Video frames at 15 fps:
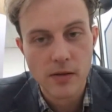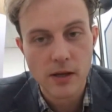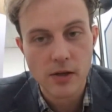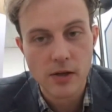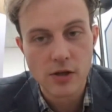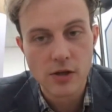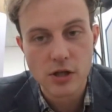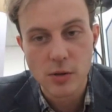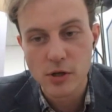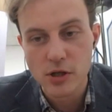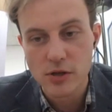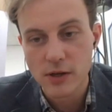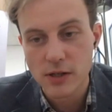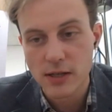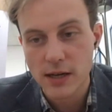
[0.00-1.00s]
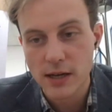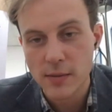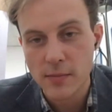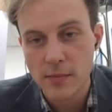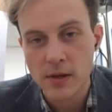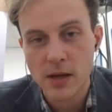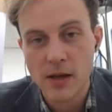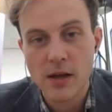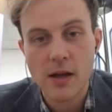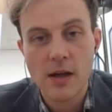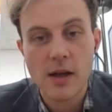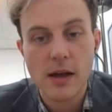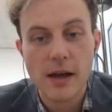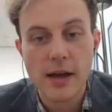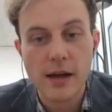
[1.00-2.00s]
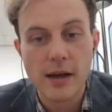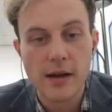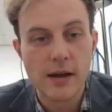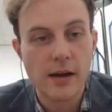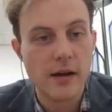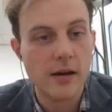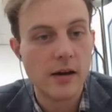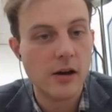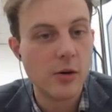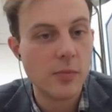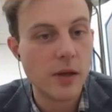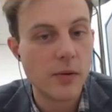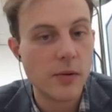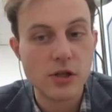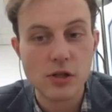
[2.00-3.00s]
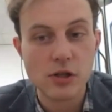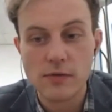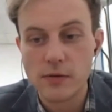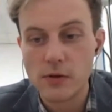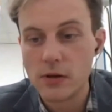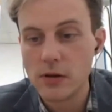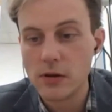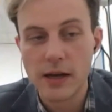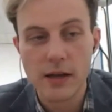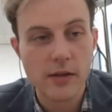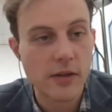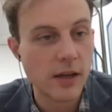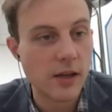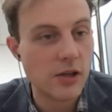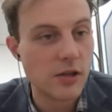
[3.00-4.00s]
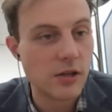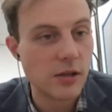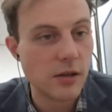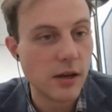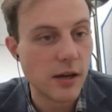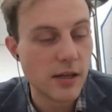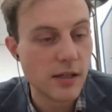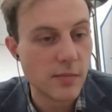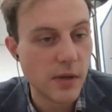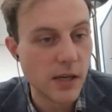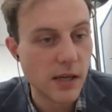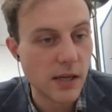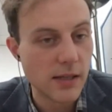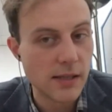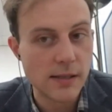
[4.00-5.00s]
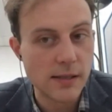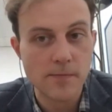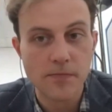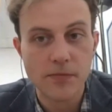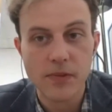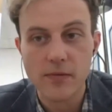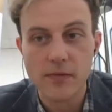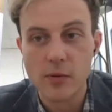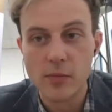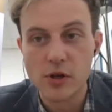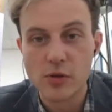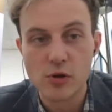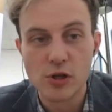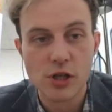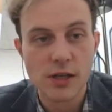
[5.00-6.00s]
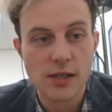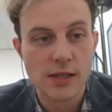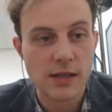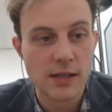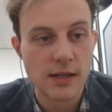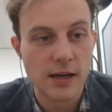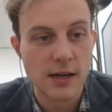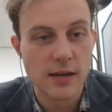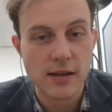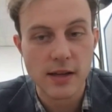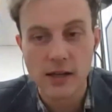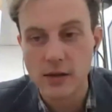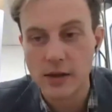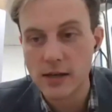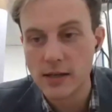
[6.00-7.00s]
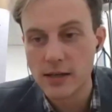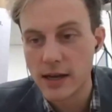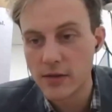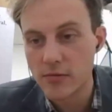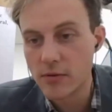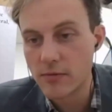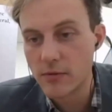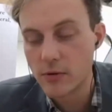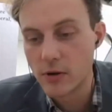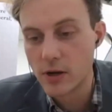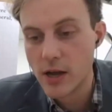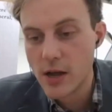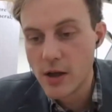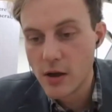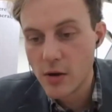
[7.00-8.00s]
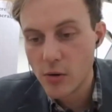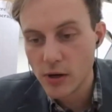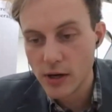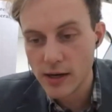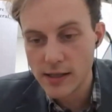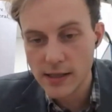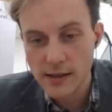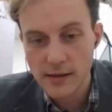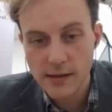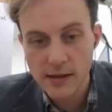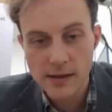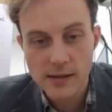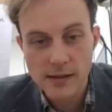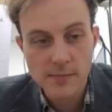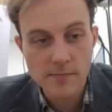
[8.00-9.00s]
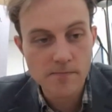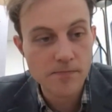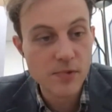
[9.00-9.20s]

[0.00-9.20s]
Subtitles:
Thank you so much for your time. I hope that was useful. Thank you to our speakers, very much appreciated. And thank you again to Catherine for organizing things.